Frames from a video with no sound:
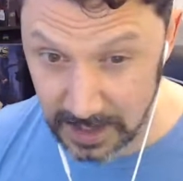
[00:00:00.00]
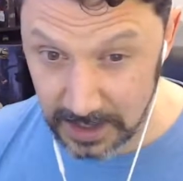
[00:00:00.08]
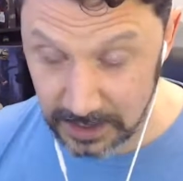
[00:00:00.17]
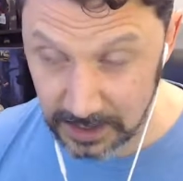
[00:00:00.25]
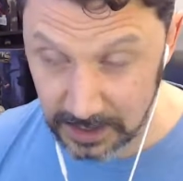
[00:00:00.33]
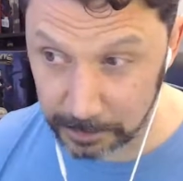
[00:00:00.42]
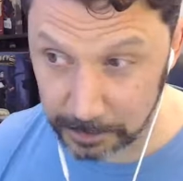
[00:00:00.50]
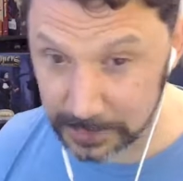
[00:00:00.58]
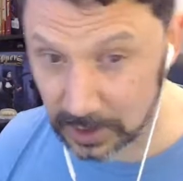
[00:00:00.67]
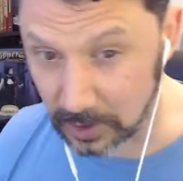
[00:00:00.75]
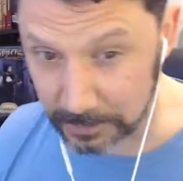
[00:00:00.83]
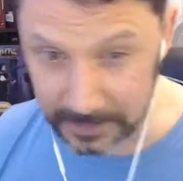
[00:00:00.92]
you know,
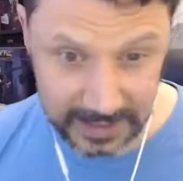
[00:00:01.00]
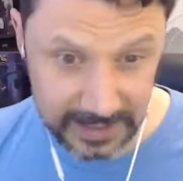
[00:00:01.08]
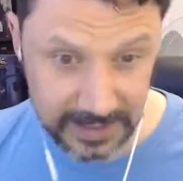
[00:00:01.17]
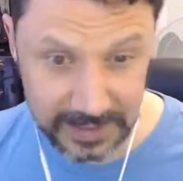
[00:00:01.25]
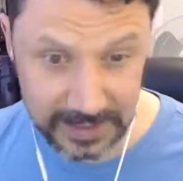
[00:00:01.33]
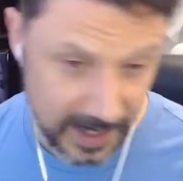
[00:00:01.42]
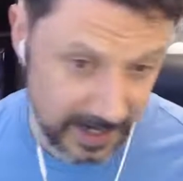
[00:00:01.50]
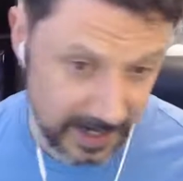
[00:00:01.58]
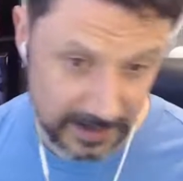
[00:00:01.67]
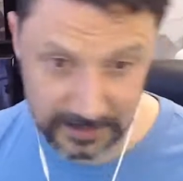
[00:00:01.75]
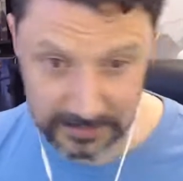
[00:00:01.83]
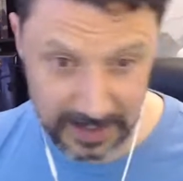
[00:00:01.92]
pulpy kind
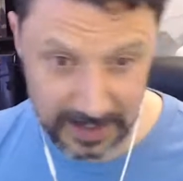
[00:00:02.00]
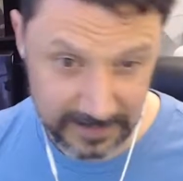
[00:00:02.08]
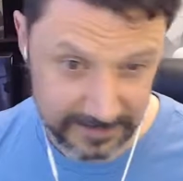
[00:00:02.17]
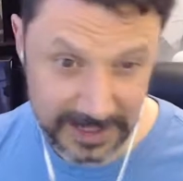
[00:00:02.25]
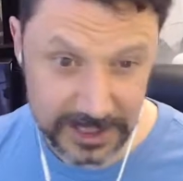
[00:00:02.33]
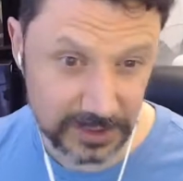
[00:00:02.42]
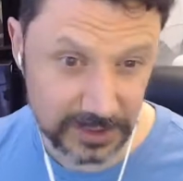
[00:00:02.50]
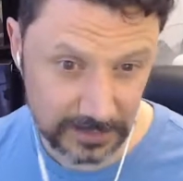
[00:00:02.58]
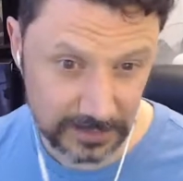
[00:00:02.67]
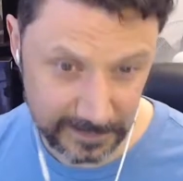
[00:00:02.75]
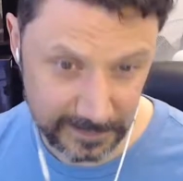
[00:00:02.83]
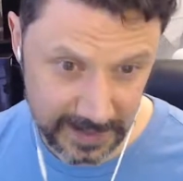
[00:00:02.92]
of adventure
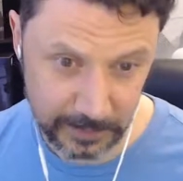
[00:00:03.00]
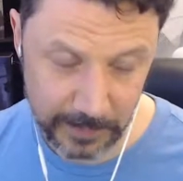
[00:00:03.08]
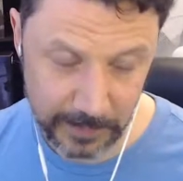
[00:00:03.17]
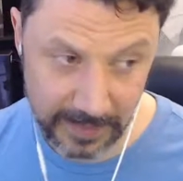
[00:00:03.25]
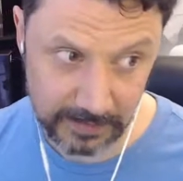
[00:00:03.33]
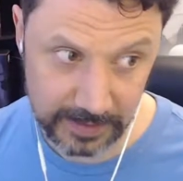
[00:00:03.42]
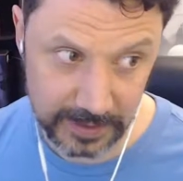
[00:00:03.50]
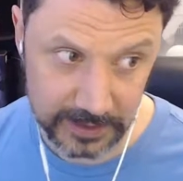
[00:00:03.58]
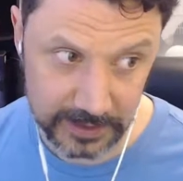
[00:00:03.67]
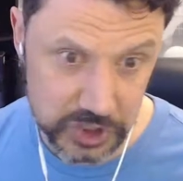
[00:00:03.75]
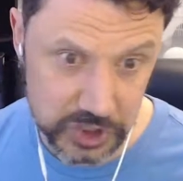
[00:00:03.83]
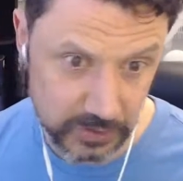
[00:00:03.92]
thing rather than a
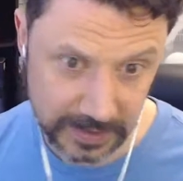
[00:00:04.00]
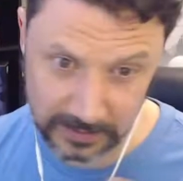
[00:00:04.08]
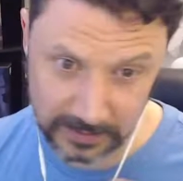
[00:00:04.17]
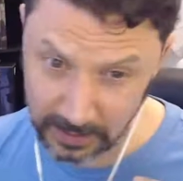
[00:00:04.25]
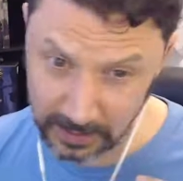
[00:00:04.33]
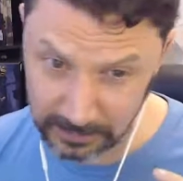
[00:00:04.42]
strict, like,